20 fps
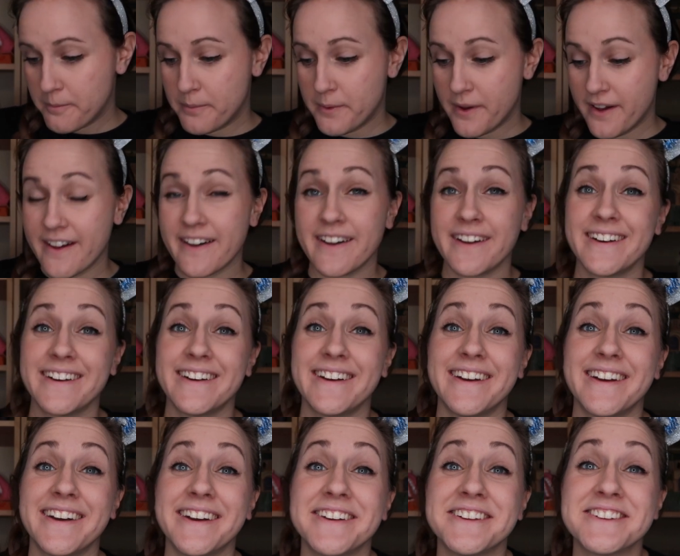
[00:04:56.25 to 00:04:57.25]
but
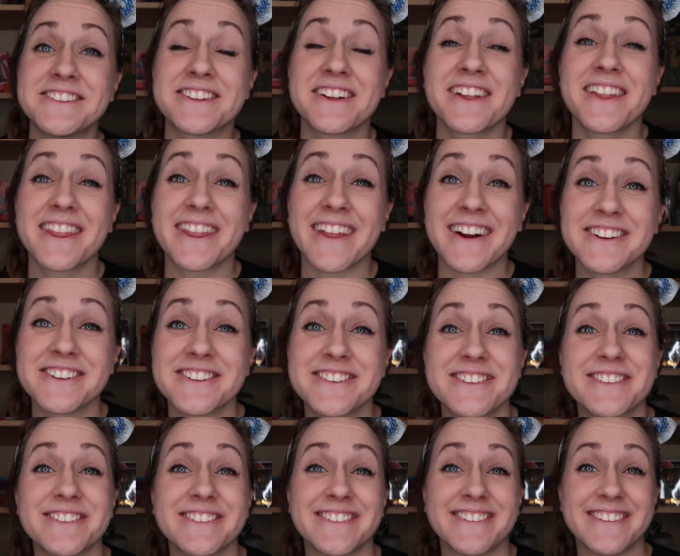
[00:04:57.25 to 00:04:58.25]
it is a
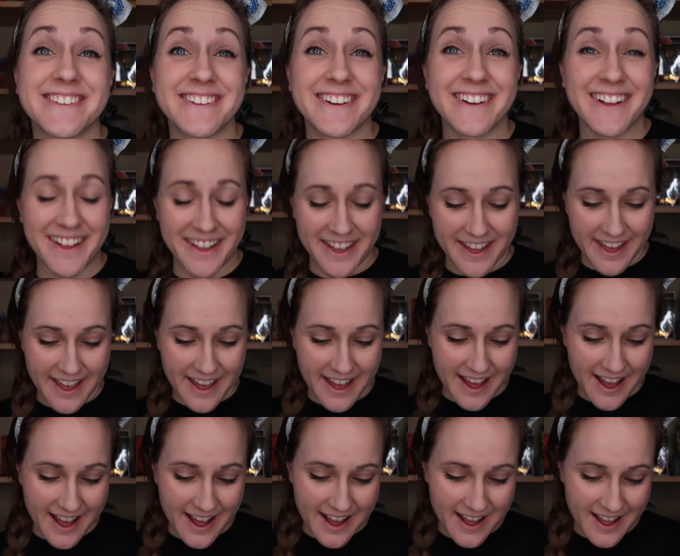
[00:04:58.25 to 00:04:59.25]
thestral.
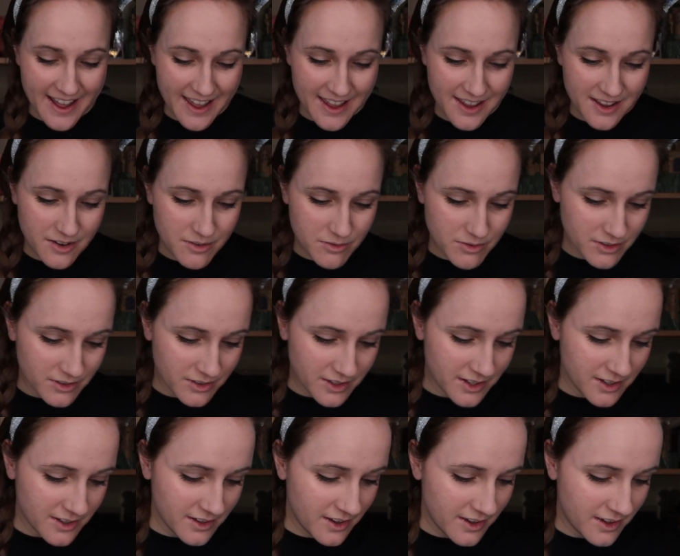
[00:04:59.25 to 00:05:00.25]
I
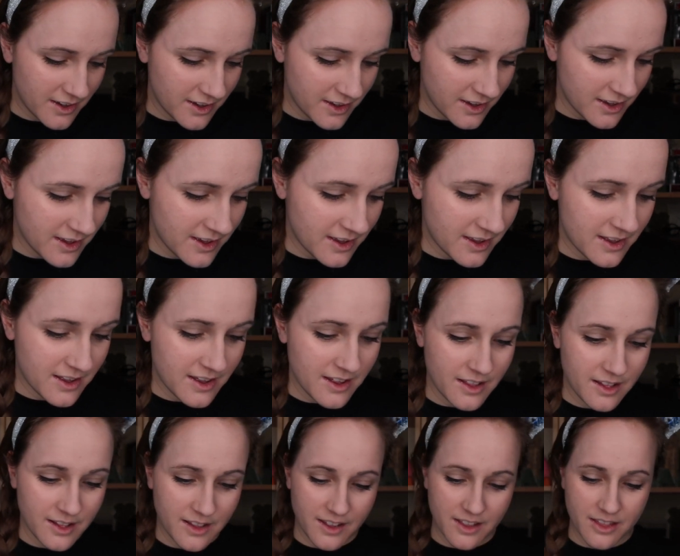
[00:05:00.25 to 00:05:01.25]
really
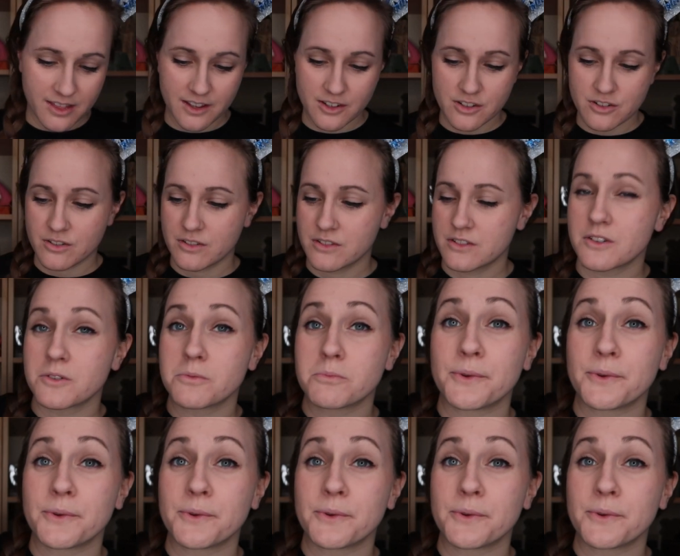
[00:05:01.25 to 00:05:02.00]
think thestrals are